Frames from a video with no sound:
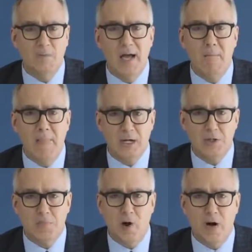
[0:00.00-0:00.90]
by a
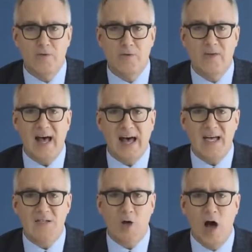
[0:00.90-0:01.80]
major party for the
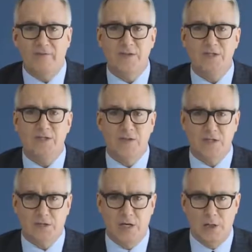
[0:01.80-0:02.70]
highest office in
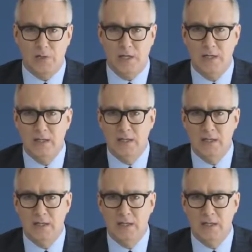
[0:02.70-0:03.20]
this country.